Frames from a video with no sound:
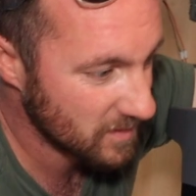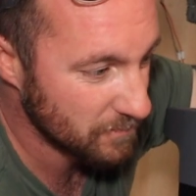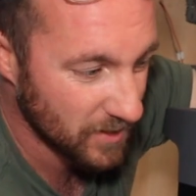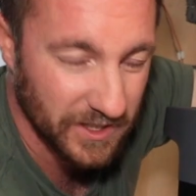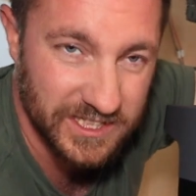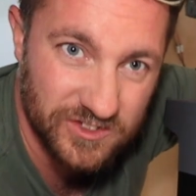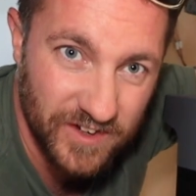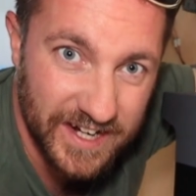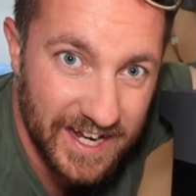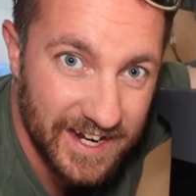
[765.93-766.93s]
plug it
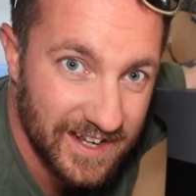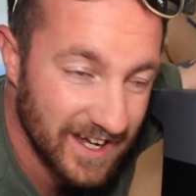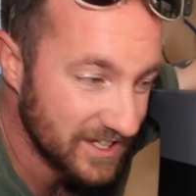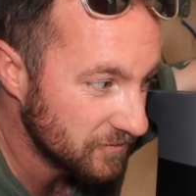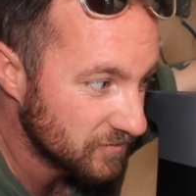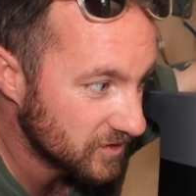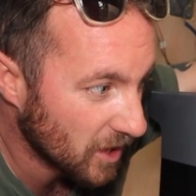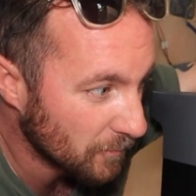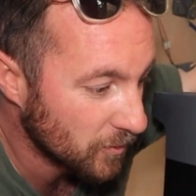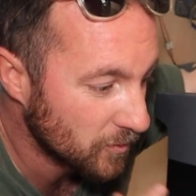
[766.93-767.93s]
straight in and you've
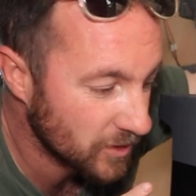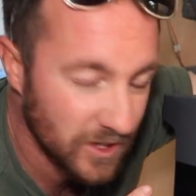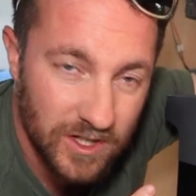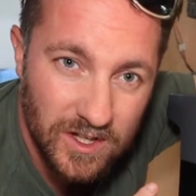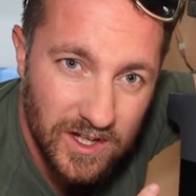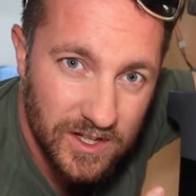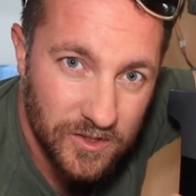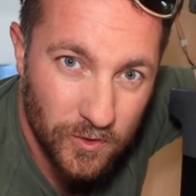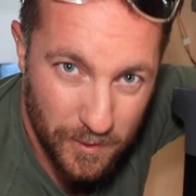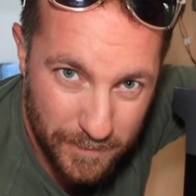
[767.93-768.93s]
doubled
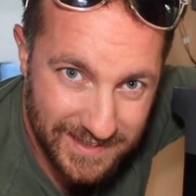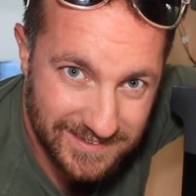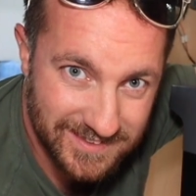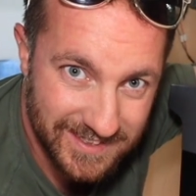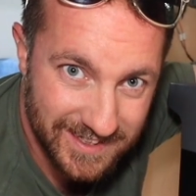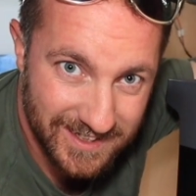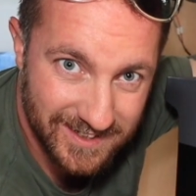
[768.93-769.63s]
your capacity.